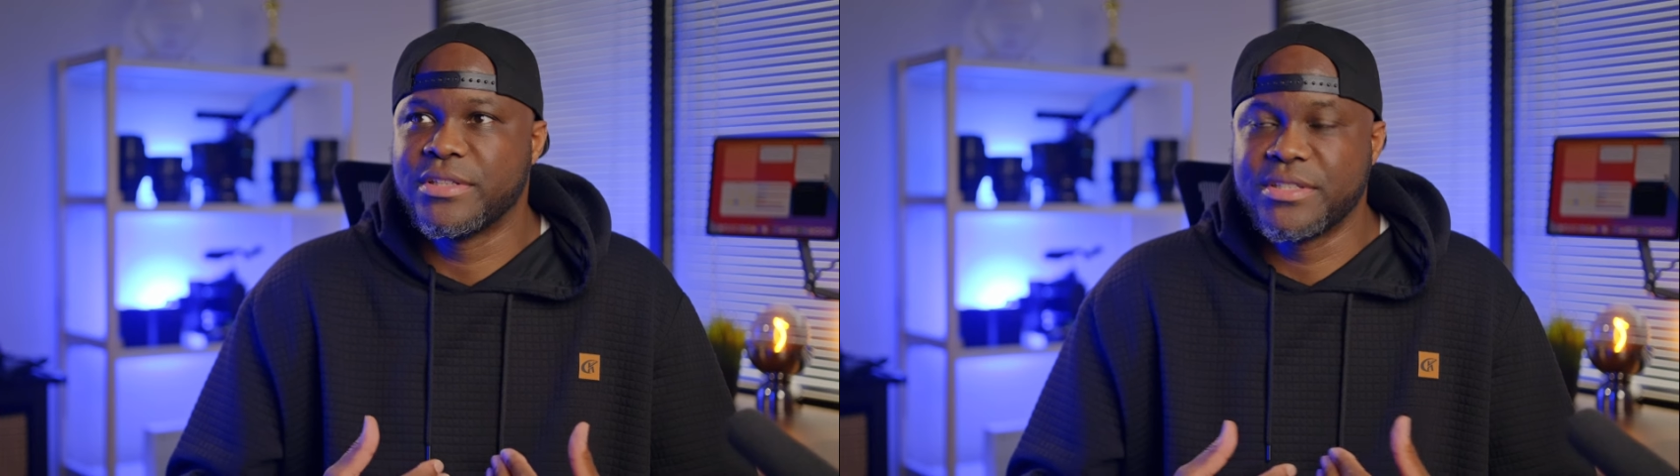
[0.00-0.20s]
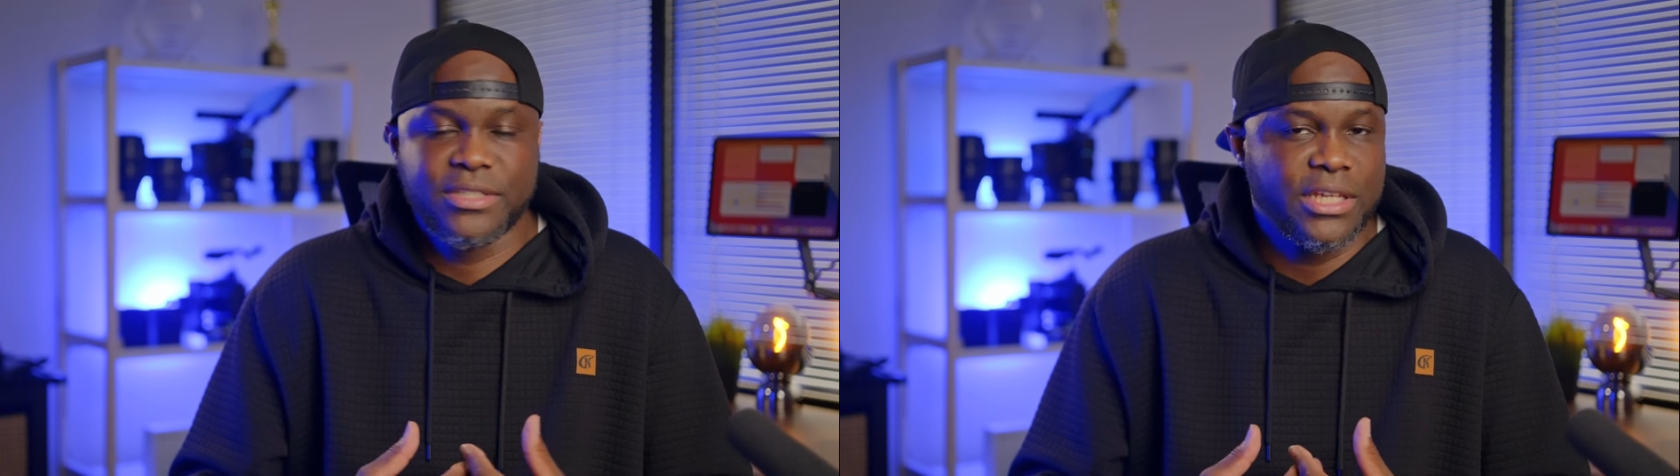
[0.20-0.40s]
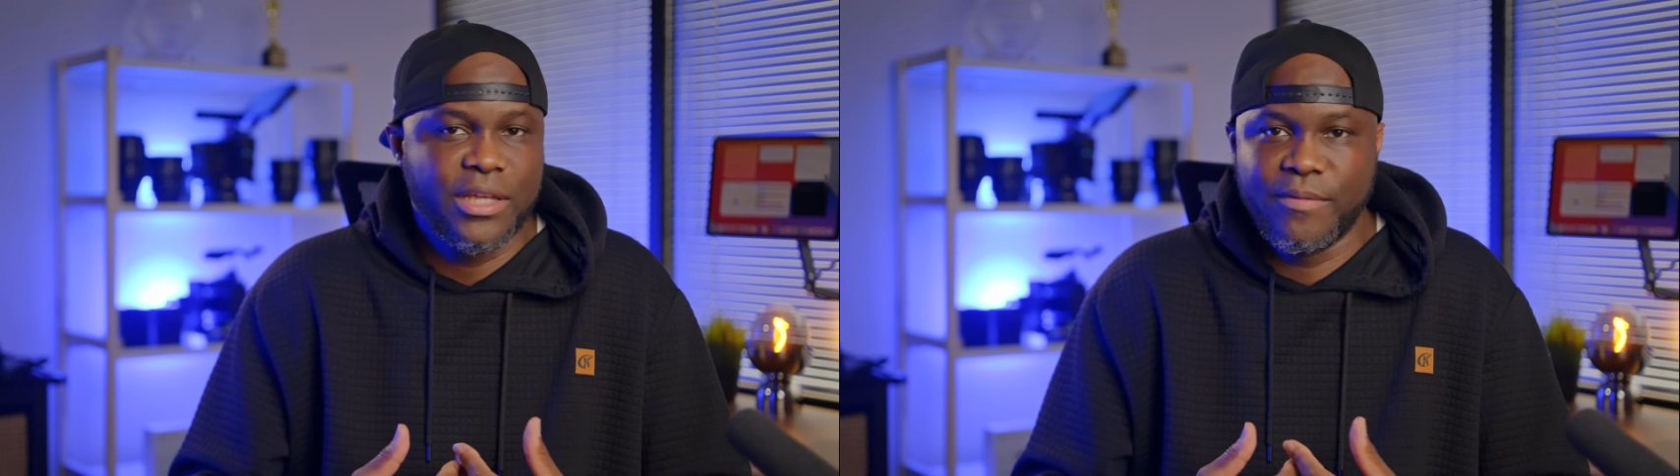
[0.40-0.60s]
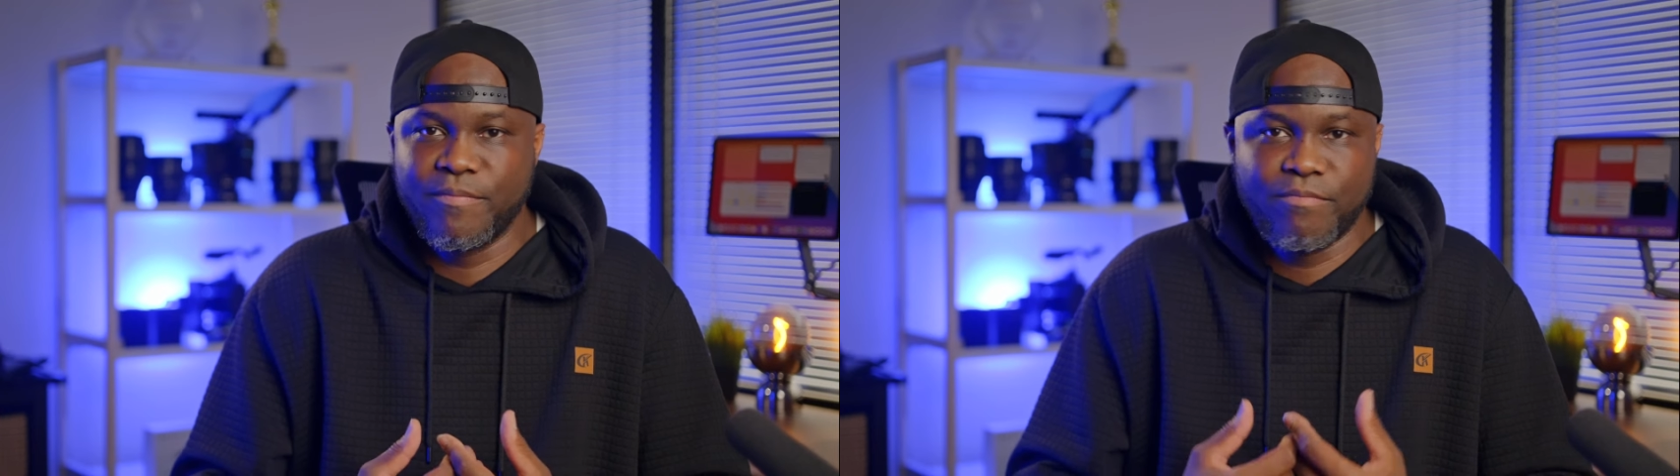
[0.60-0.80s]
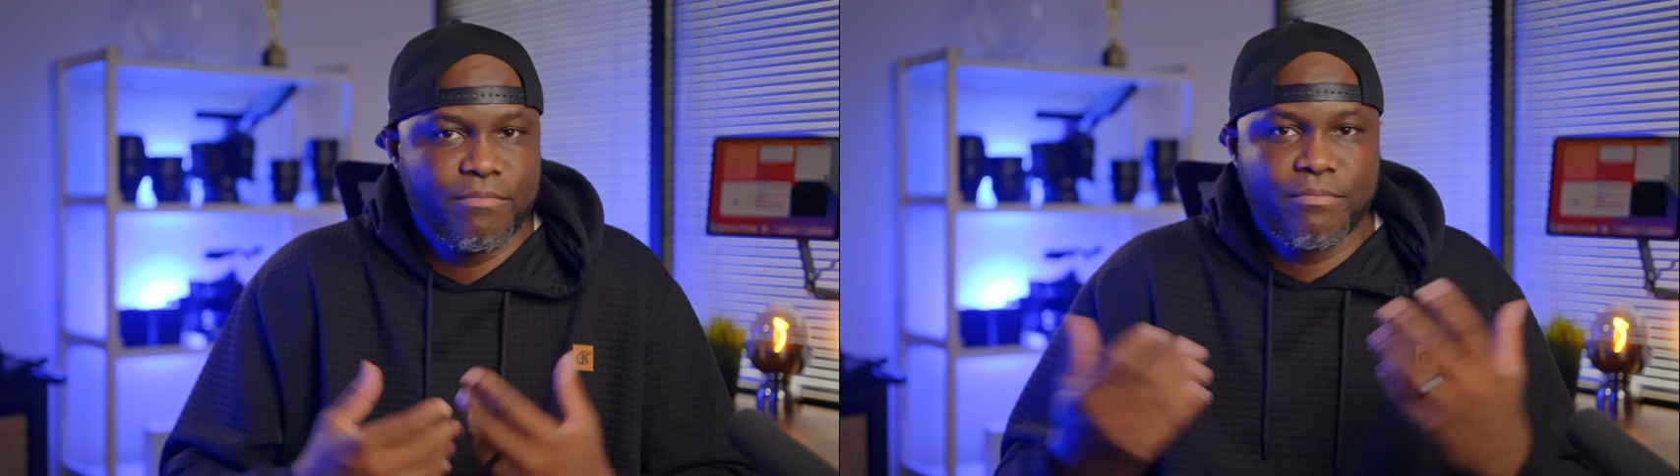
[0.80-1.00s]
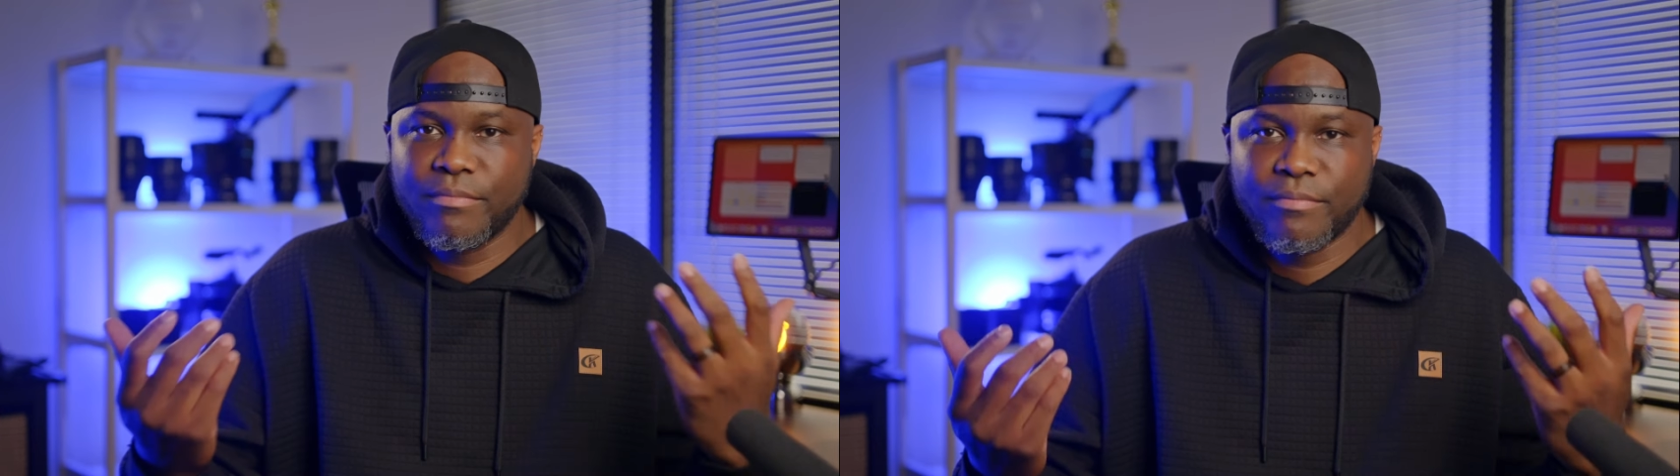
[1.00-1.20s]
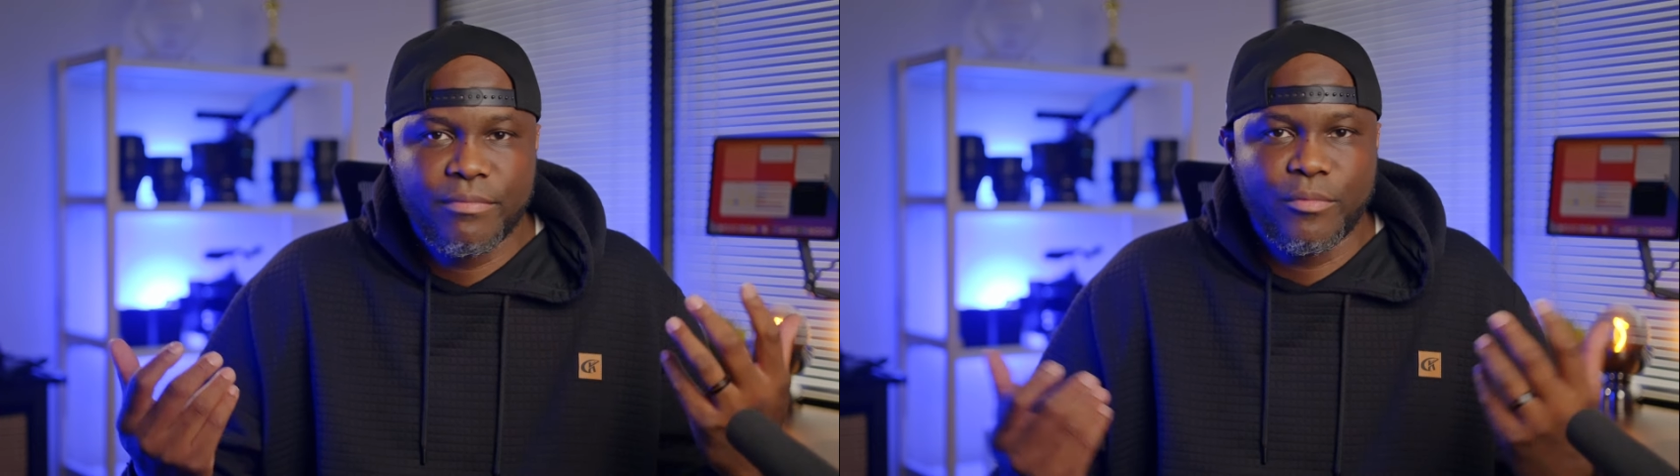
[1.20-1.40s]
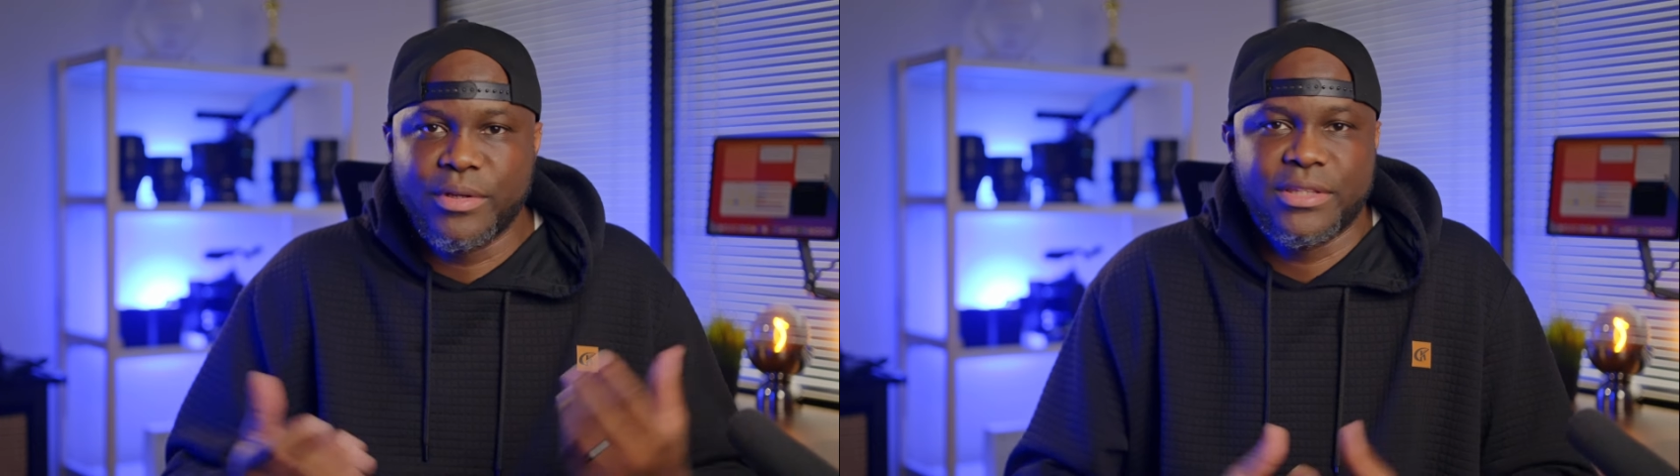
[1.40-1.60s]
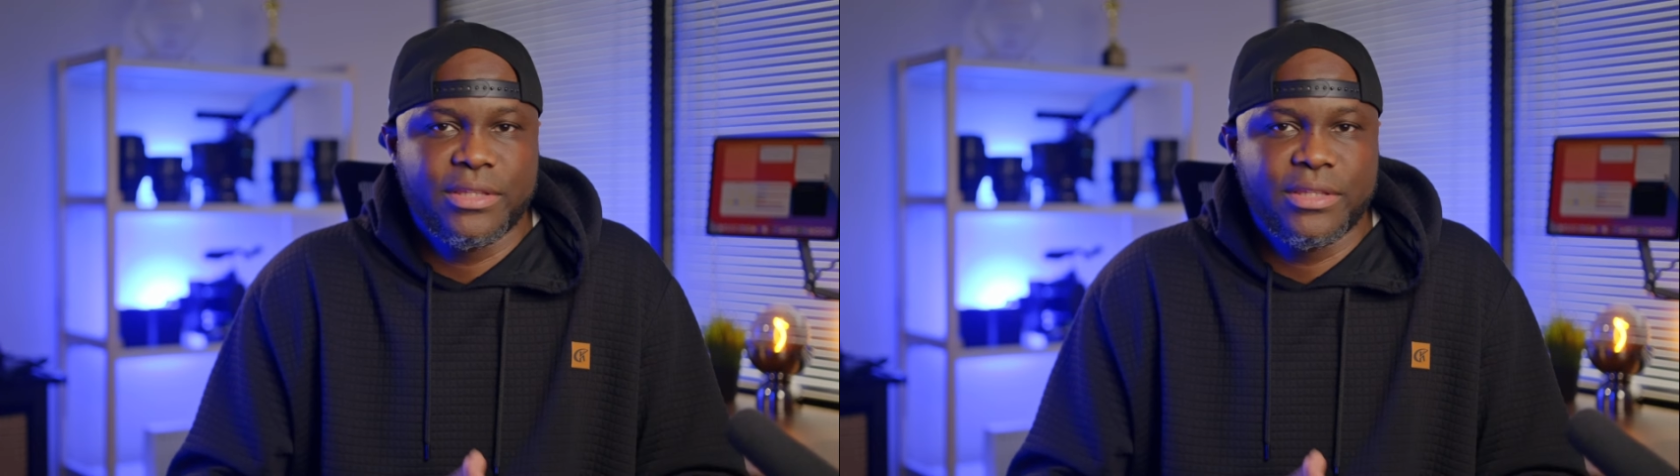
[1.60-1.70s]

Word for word: to see what